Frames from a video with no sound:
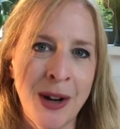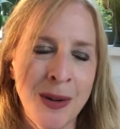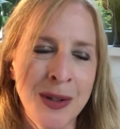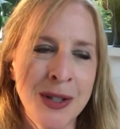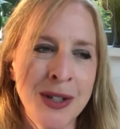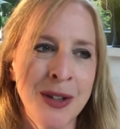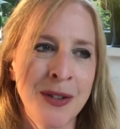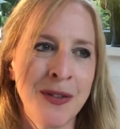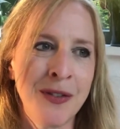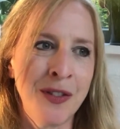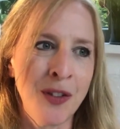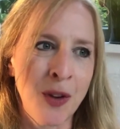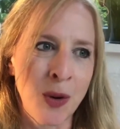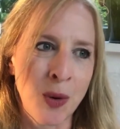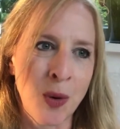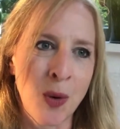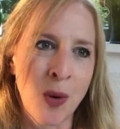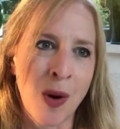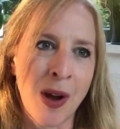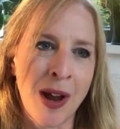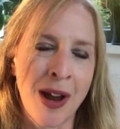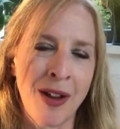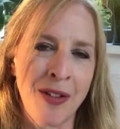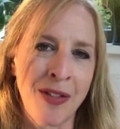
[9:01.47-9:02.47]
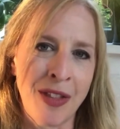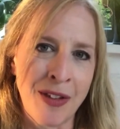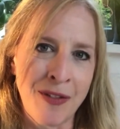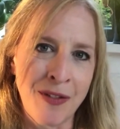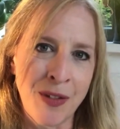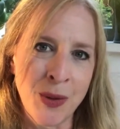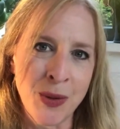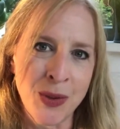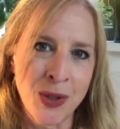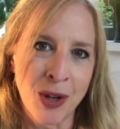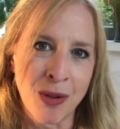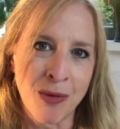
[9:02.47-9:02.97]
I sort of feel they
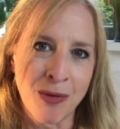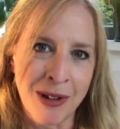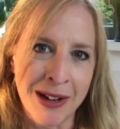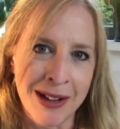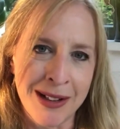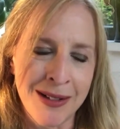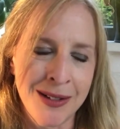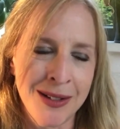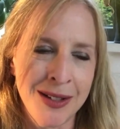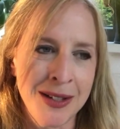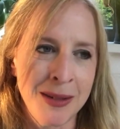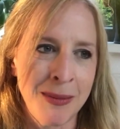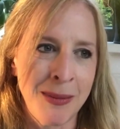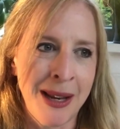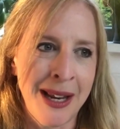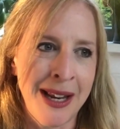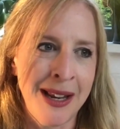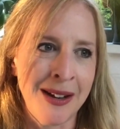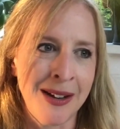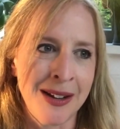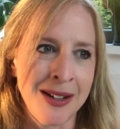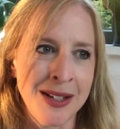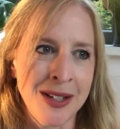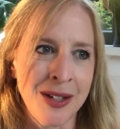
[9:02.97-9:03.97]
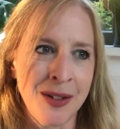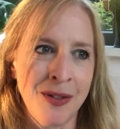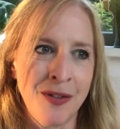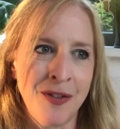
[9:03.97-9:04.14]
feel so real to me, and I sort of